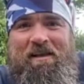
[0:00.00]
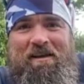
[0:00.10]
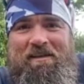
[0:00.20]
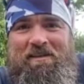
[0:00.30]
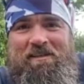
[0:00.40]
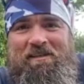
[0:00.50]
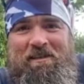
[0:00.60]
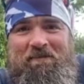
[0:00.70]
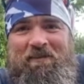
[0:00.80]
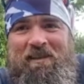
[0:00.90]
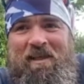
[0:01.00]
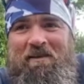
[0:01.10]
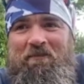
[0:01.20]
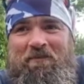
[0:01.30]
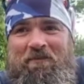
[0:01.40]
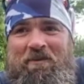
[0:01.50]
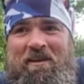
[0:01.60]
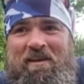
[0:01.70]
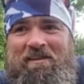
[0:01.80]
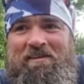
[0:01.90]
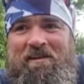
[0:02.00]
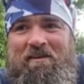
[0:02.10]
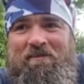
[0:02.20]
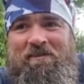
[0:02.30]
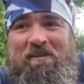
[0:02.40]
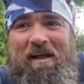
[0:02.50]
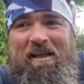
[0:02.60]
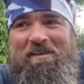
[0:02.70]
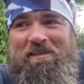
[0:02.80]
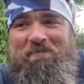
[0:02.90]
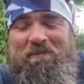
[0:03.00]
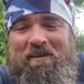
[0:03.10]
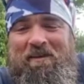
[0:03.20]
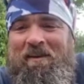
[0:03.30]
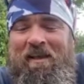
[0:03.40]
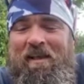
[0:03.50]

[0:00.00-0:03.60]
I kind of just lived a life for 3 days there. It was nice, but